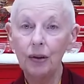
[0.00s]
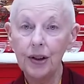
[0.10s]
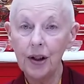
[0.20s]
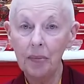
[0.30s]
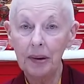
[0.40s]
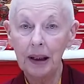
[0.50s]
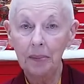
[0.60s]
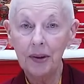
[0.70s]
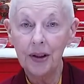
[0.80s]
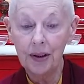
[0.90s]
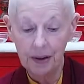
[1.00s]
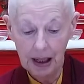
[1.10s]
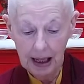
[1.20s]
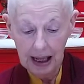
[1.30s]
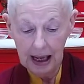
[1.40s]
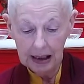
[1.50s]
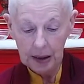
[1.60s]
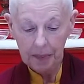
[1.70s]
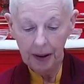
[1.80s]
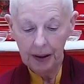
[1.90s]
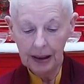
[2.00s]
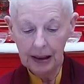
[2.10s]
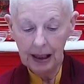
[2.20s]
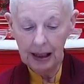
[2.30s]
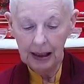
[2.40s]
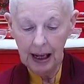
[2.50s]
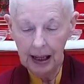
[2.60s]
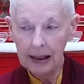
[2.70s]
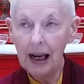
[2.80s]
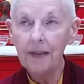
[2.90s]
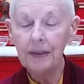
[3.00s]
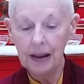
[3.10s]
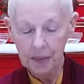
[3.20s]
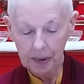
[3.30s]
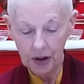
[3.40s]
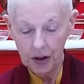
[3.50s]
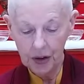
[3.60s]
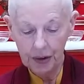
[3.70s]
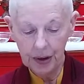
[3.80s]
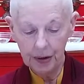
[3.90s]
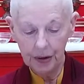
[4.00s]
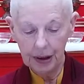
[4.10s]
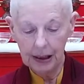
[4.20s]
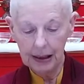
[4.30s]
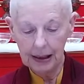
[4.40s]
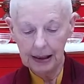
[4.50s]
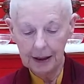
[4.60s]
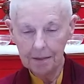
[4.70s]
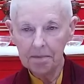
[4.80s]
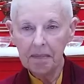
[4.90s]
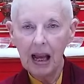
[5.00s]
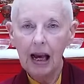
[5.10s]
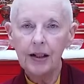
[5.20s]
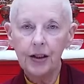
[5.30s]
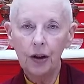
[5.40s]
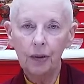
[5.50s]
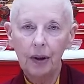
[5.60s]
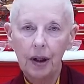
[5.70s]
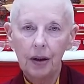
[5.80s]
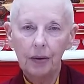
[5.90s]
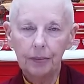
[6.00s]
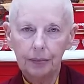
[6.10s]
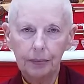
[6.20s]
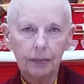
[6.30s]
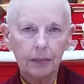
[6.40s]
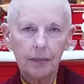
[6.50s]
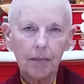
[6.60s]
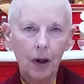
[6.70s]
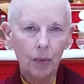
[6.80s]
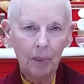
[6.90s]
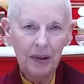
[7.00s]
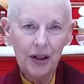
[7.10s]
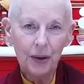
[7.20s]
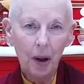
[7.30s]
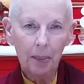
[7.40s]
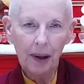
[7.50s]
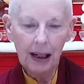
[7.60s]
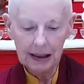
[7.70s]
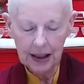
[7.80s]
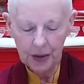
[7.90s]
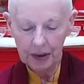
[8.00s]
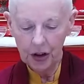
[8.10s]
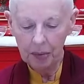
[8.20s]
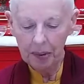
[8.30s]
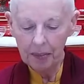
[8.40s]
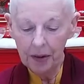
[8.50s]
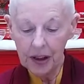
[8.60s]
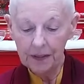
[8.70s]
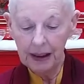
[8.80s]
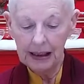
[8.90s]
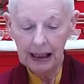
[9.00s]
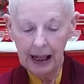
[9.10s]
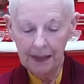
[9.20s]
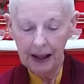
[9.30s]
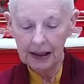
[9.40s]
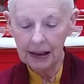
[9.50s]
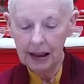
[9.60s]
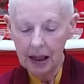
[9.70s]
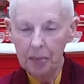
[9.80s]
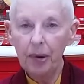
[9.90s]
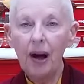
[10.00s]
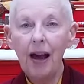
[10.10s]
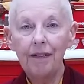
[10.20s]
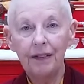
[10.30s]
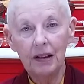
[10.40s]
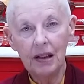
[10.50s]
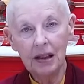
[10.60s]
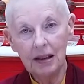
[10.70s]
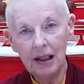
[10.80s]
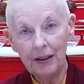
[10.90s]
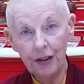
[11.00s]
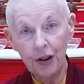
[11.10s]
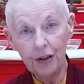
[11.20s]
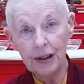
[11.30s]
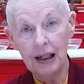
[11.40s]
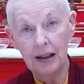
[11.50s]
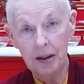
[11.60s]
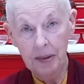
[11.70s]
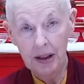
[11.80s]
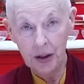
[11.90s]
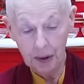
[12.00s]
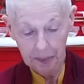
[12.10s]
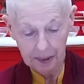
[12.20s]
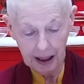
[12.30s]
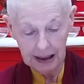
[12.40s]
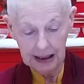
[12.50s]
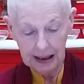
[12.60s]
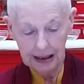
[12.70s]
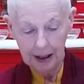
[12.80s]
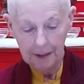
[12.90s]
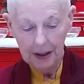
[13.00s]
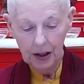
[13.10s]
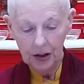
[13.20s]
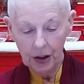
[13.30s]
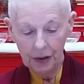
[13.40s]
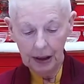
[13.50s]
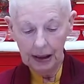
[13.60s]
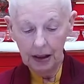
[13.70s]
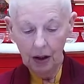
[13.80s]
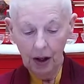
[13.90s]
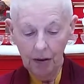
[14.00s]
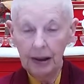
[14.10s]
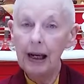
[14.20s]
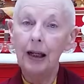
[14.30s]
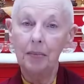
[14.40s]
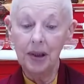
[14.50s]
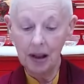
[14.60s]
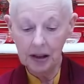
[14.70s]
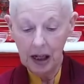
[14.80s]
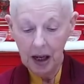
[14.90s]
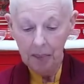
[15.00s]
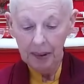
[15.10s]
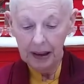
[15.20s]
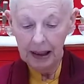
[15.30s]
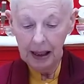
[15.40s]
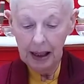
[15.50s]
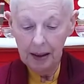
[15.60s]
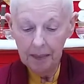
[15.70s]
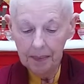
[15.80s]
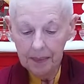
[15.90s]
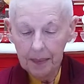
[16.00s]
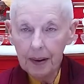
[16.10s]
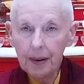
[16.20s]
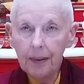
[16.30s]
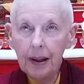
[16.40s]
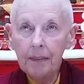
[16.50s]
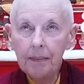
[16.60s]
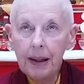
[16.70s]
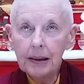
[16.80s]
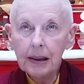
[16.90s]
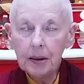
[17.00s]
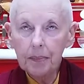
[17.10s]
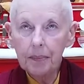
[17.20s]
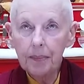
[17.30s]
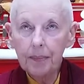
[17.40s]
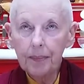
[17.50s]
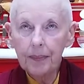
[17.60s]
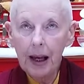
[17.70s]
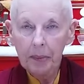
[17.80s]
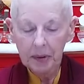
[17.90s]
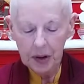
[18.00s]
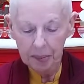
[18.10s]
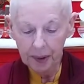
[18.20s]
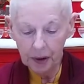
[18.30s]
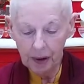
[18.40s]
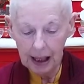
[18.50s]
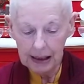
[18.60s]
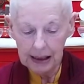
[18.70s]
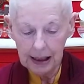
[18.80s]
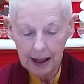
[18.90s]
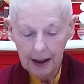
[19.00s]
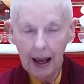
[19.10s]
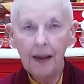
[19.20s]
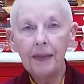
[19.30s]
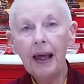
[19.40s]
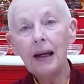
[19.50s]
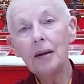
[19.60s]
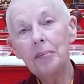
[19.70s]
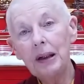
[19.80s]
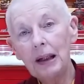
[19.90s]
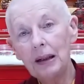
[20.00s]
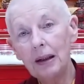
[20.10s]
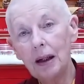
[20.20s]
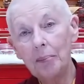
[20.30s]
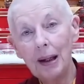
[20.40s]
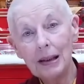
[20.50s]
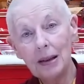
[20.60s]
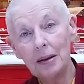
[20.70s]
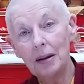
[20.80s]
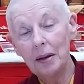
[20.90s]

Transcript: also be able to experience and have these precious resources. And so when we do our practice, we should be motivated like that and put effort and enthusiasm into our practice, so that it not only helps us, but it makes us able to progress and then be in a better